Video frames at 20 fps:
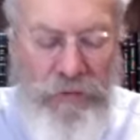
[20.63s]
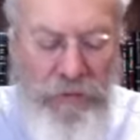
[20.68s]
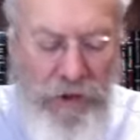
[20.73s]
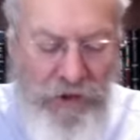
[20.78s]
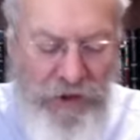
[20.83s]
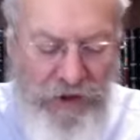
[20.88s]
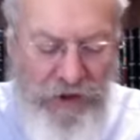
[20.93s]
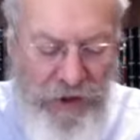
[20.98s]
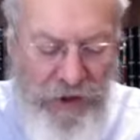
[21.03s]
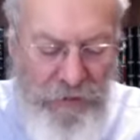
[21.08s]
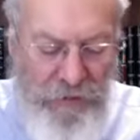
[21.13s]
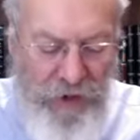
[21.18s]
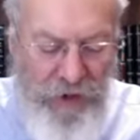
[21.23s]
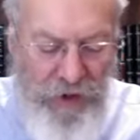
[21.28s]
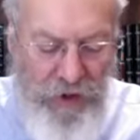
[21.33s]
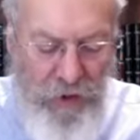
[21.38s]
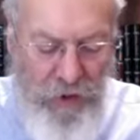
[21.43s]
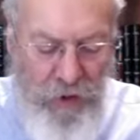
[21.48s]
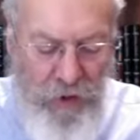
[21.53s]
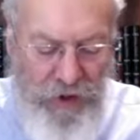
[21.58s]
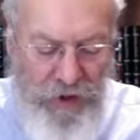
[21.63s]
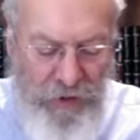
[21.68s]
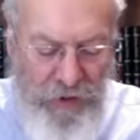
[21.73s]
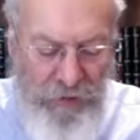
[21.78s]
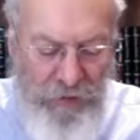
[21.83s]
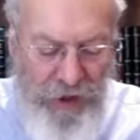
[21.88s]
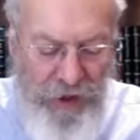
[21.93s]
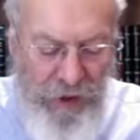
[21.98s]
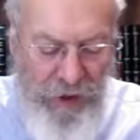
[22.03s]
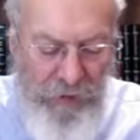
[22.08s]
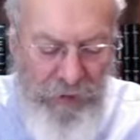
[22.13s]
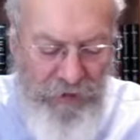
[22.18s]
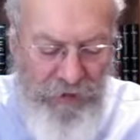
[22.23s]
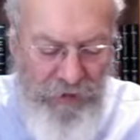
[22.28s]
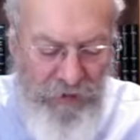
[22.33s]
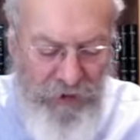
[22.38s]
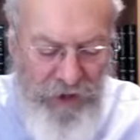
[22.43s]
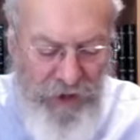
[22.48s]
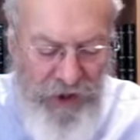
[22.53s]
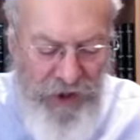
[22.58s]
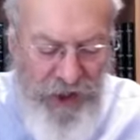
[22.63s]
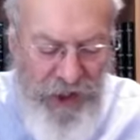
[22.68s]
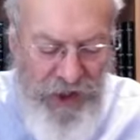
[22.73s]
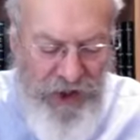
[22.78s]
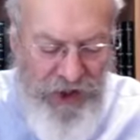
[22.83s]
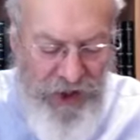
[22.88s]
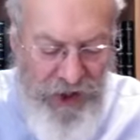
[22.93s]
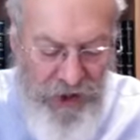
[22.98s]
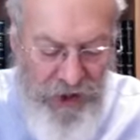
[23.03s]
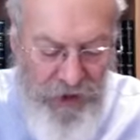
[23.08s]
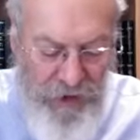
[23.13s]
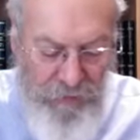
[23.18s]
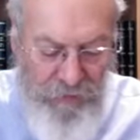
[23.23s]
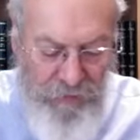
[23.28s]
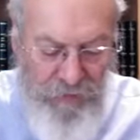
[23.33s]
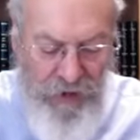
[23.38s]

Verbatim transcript: borrow something or somebody comes for a donation,